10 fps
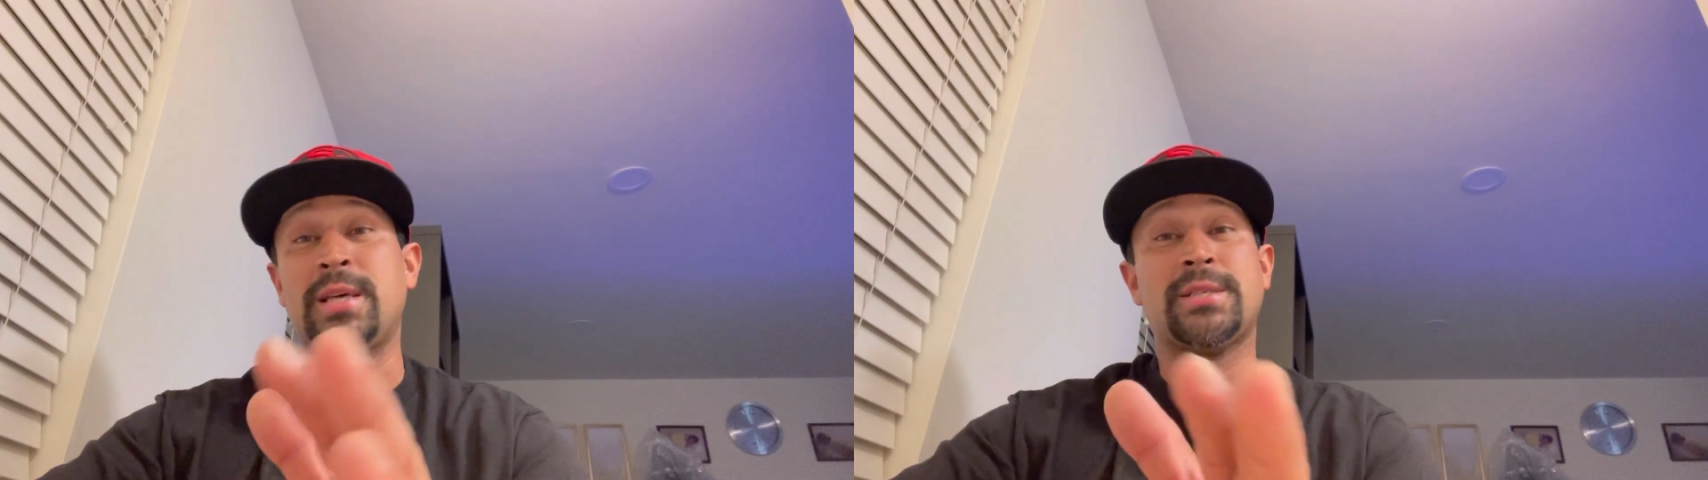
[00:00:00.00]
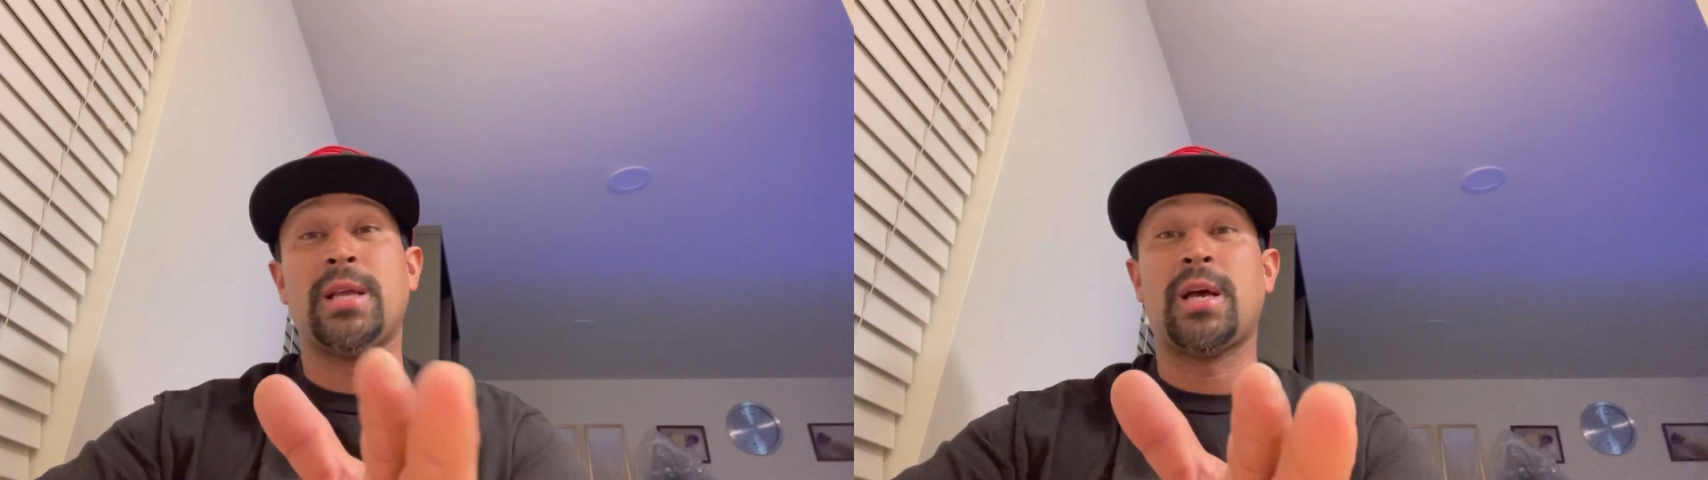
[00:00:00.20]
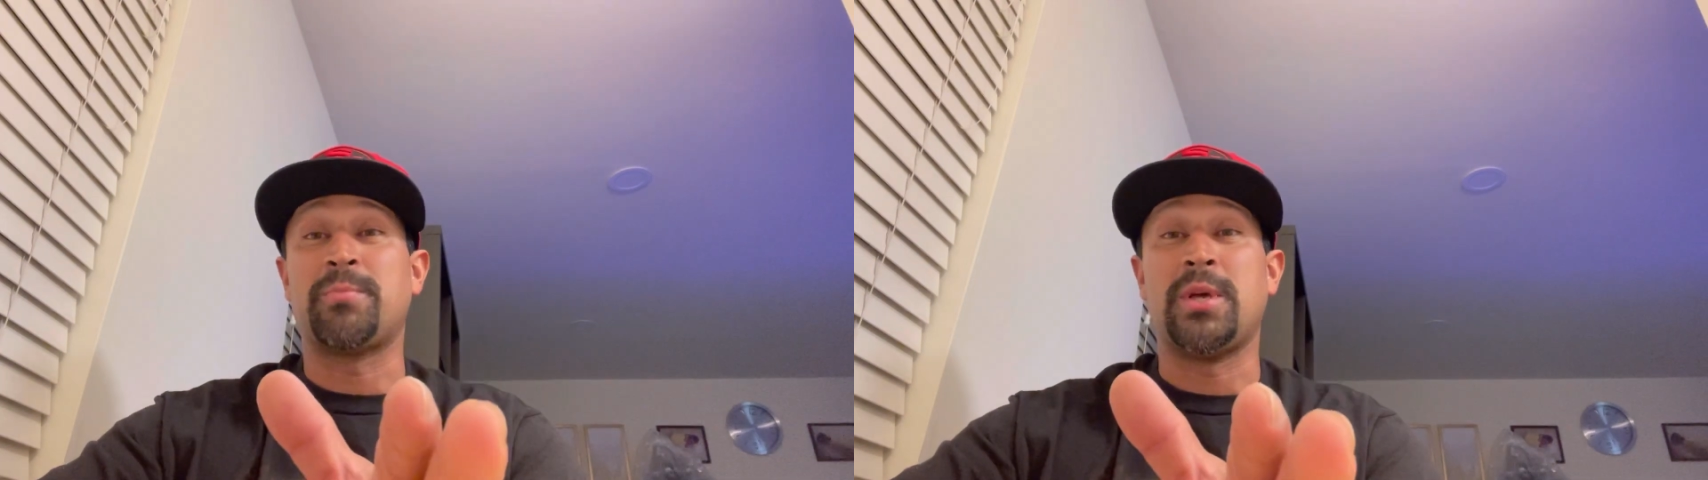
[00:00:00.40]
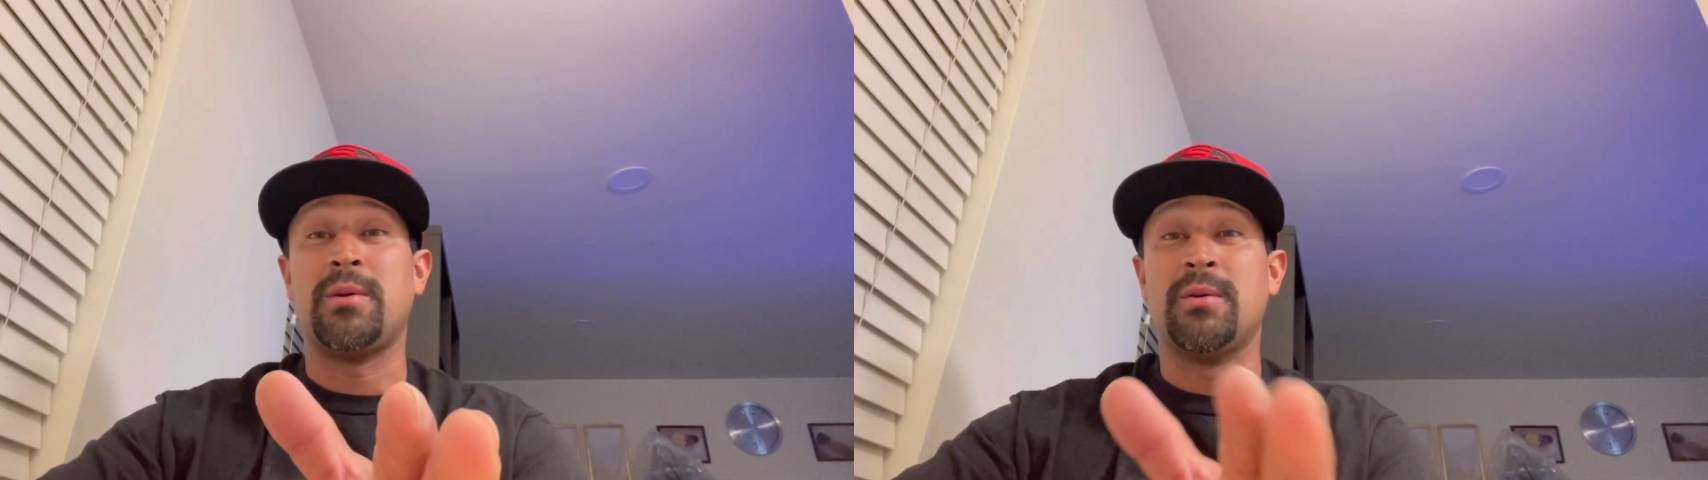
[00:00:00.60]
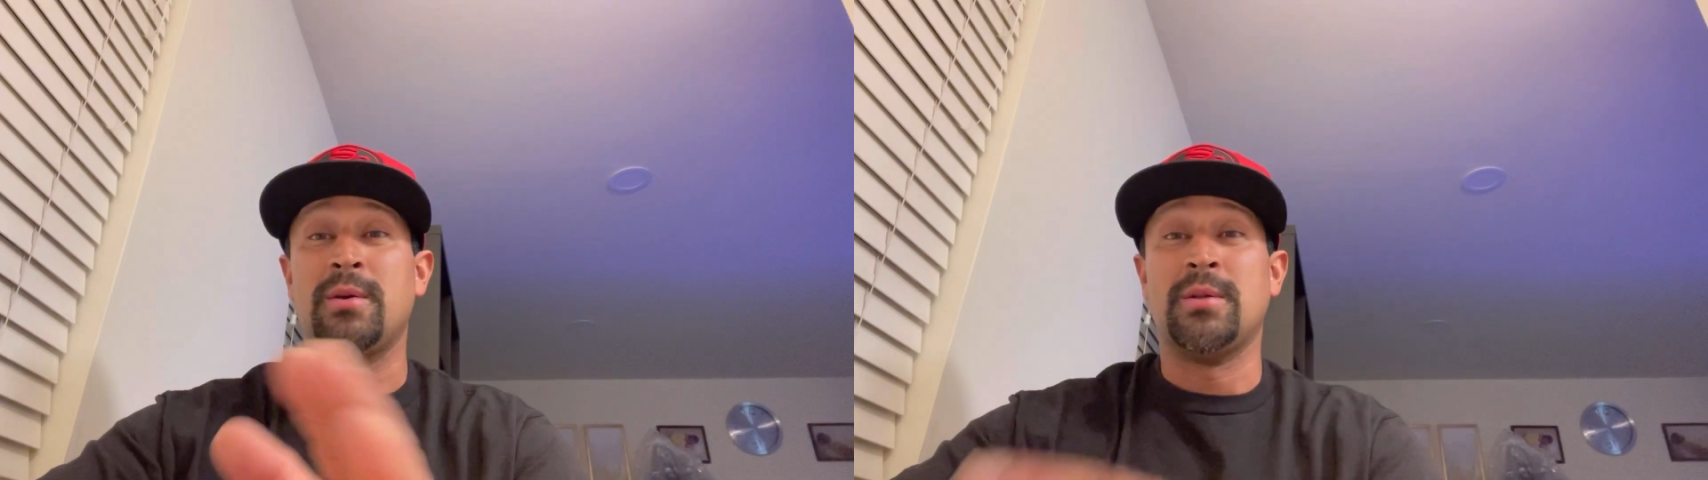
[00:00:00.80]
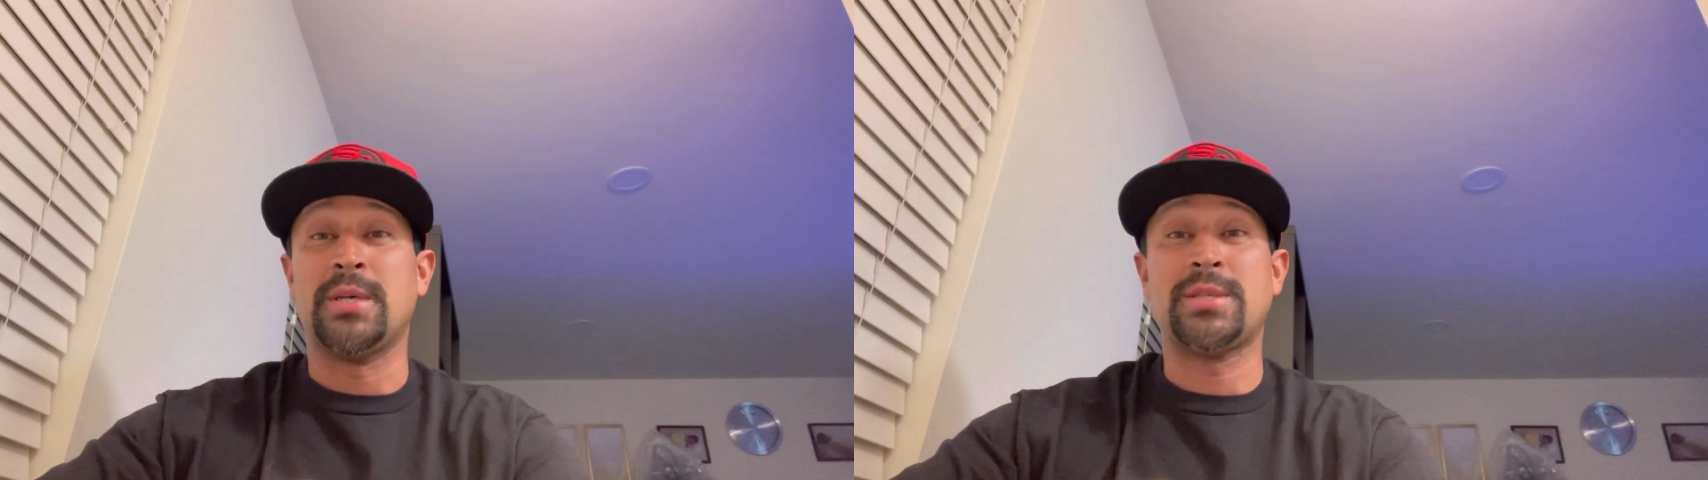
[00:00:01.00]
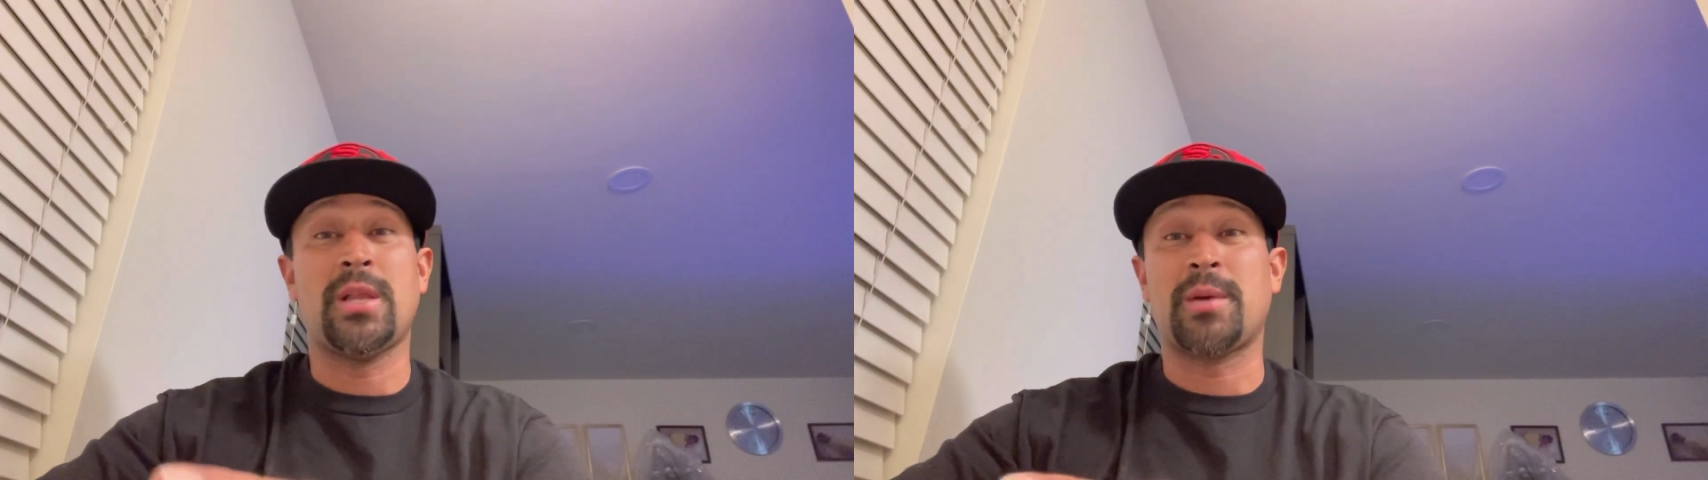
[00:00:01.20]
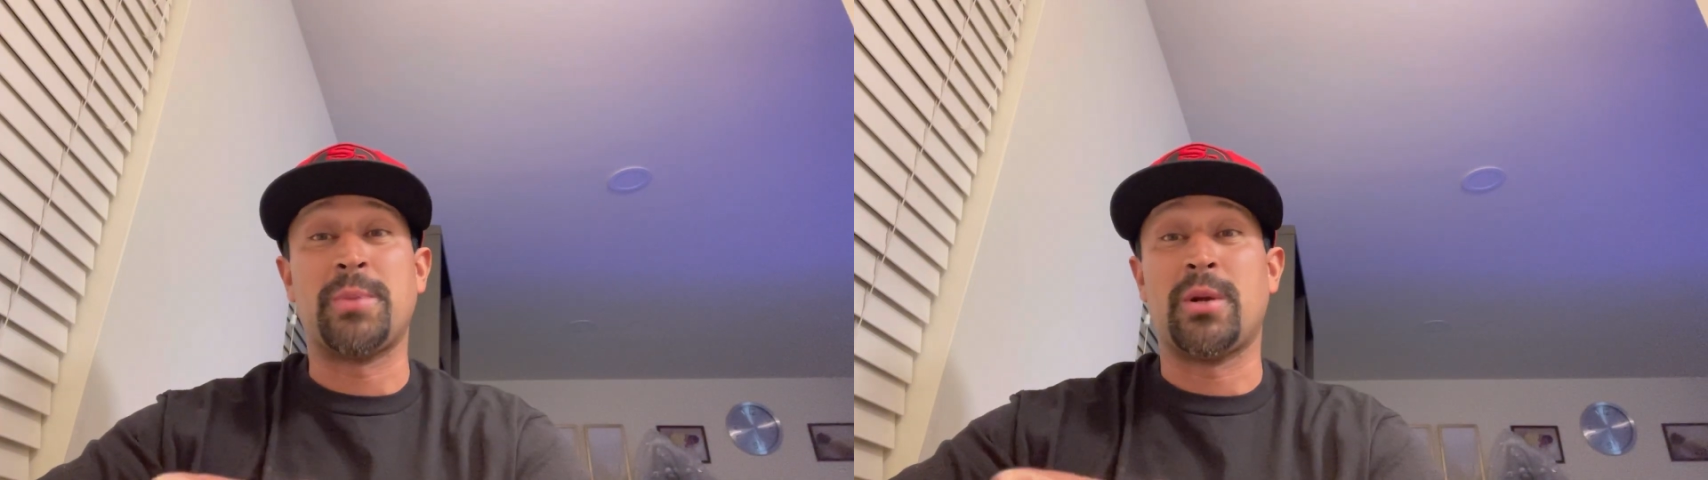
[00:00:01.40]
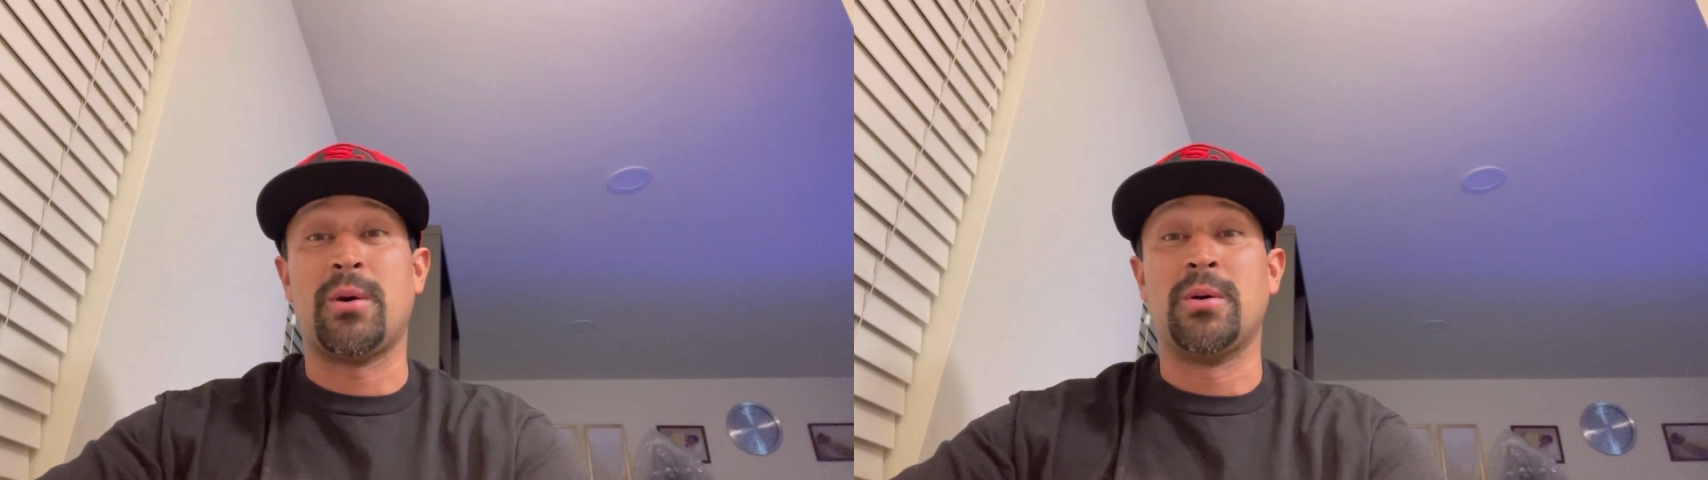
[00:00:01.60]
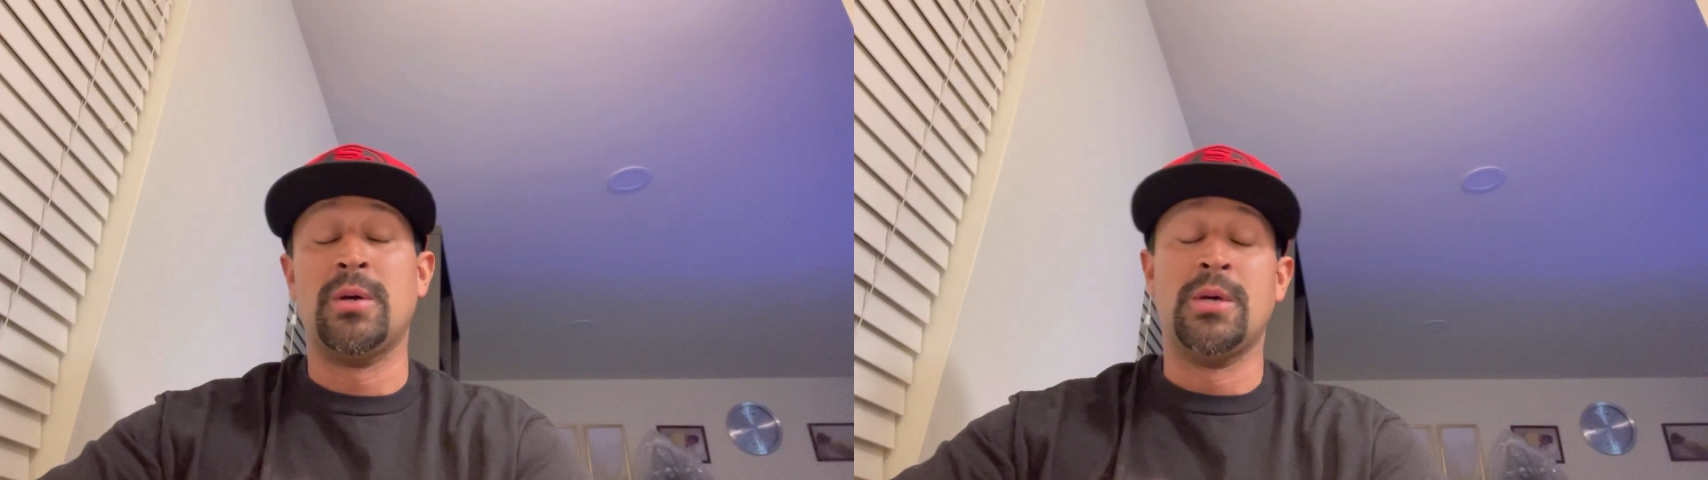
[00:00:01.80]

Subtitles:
that's not like me. That's not like me at all.